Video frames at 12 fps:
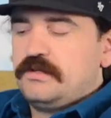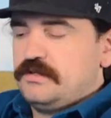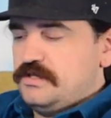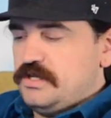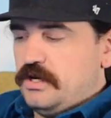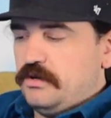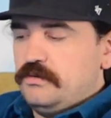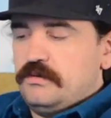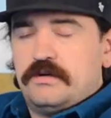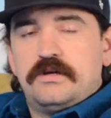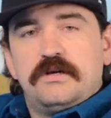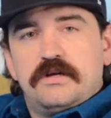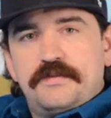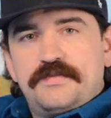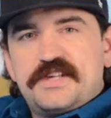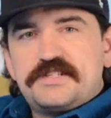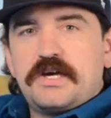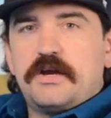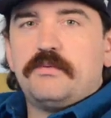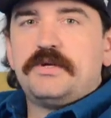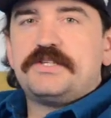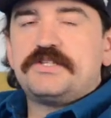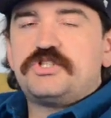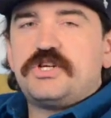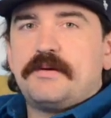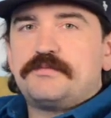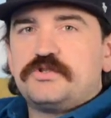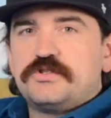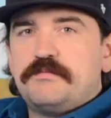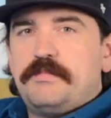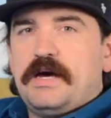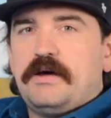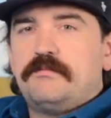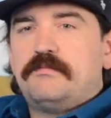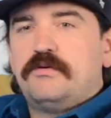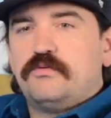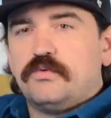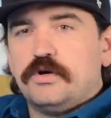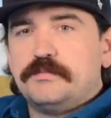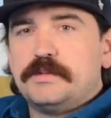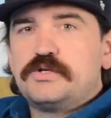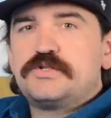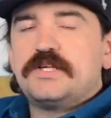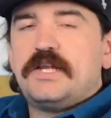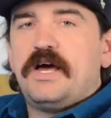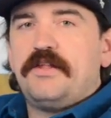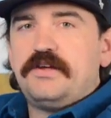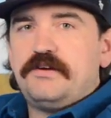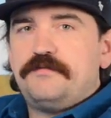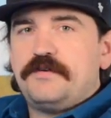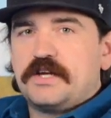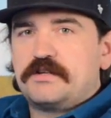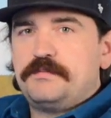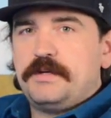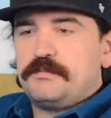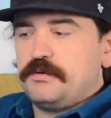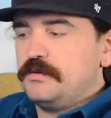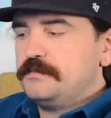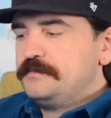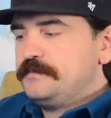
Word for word: So that's kind of what this chapter is about rumors and how they affect people.